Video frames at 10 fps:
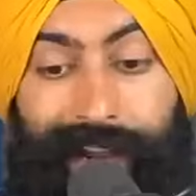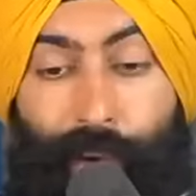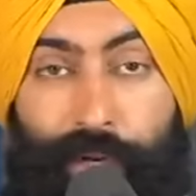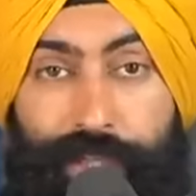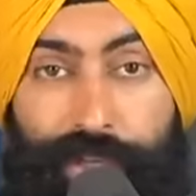Now,
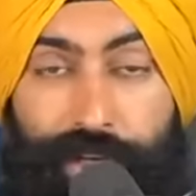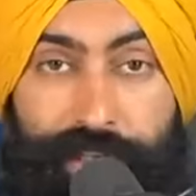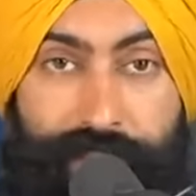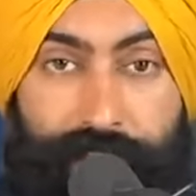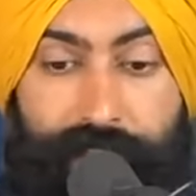once you
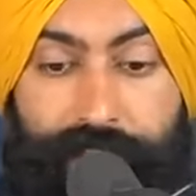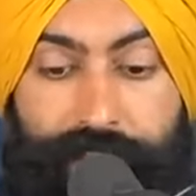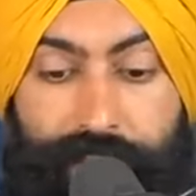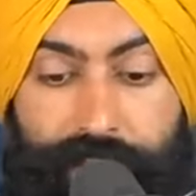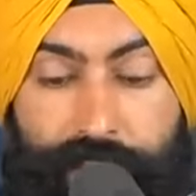understand this
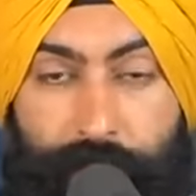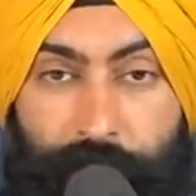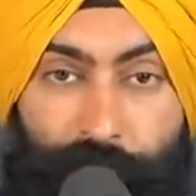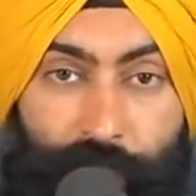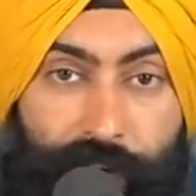system and
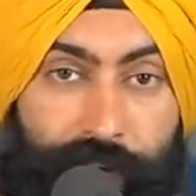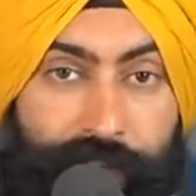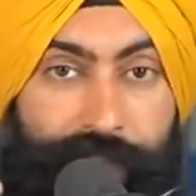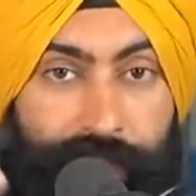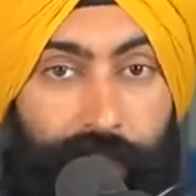you want to
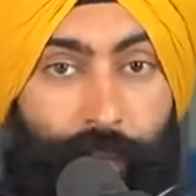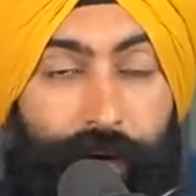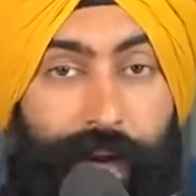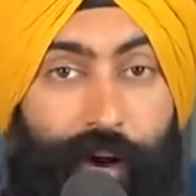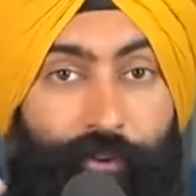
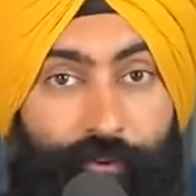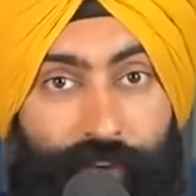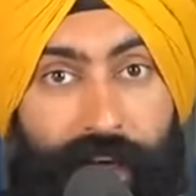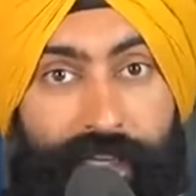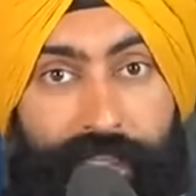accelerate how
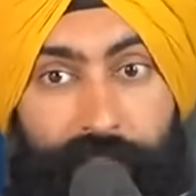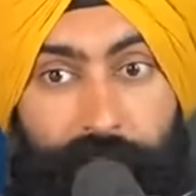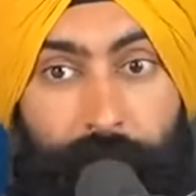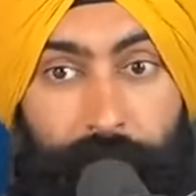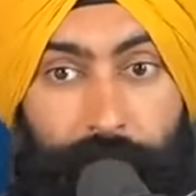fast you
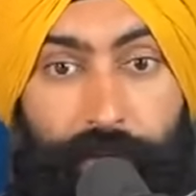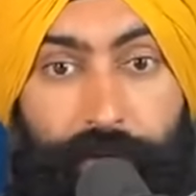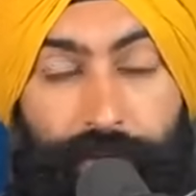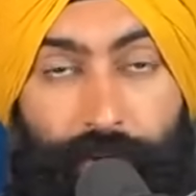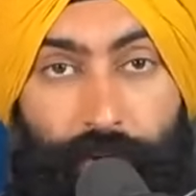can
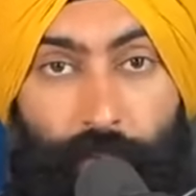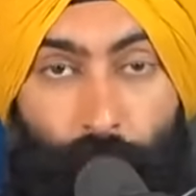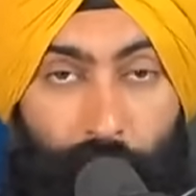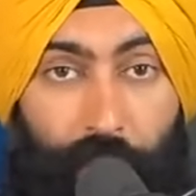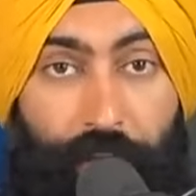build your
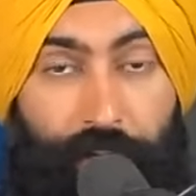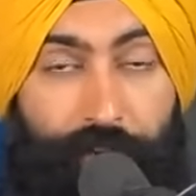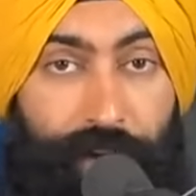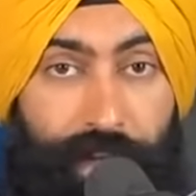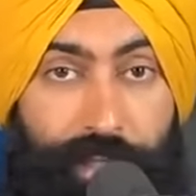wealth and your
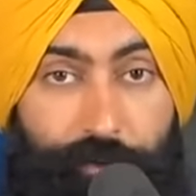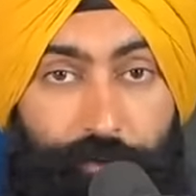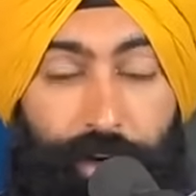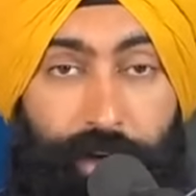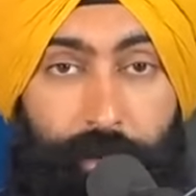financial
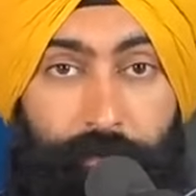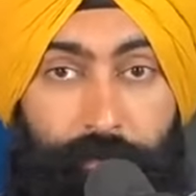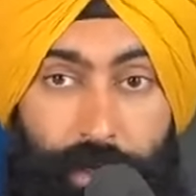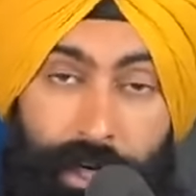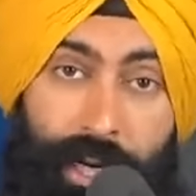freedom,
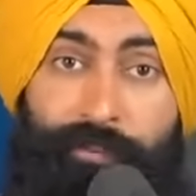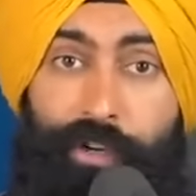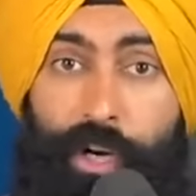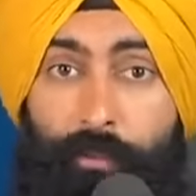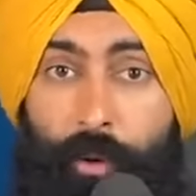you're going to have to
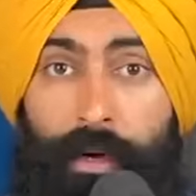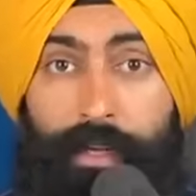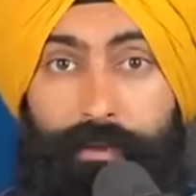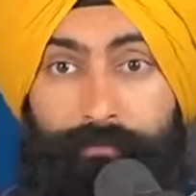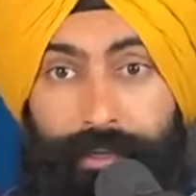earn more
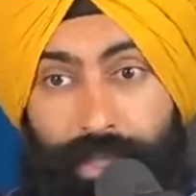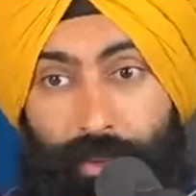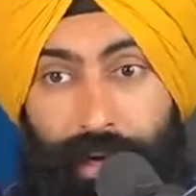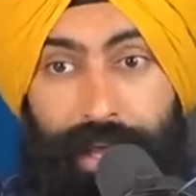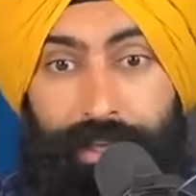money because the
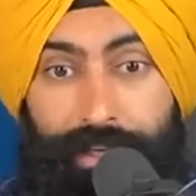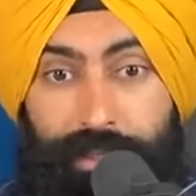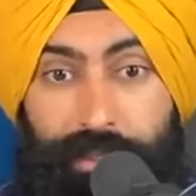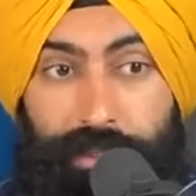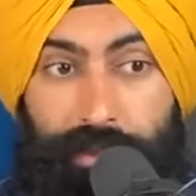reality
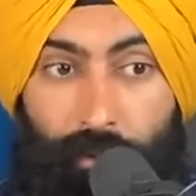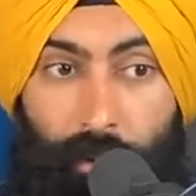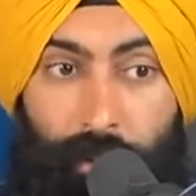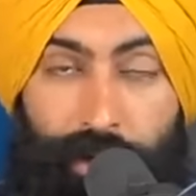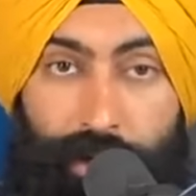is the more
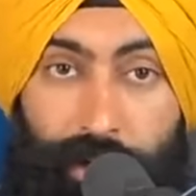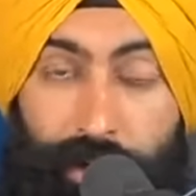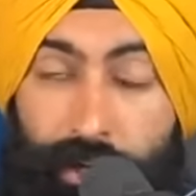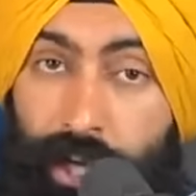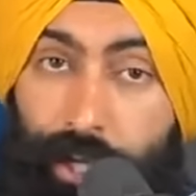money you
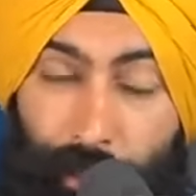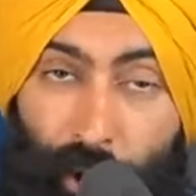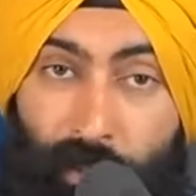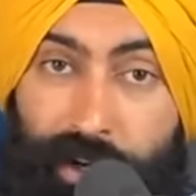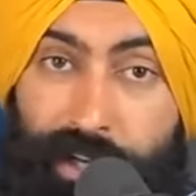earn, the
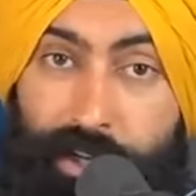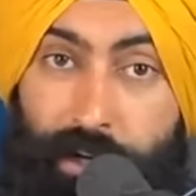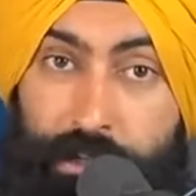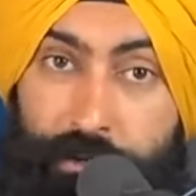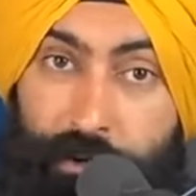more money you can
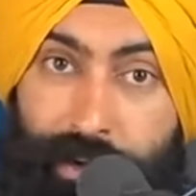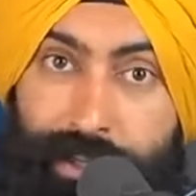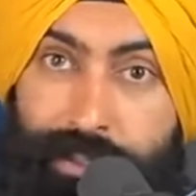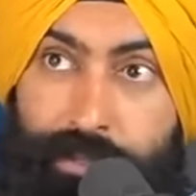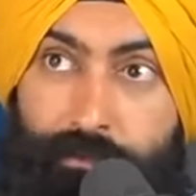also
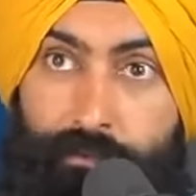invest.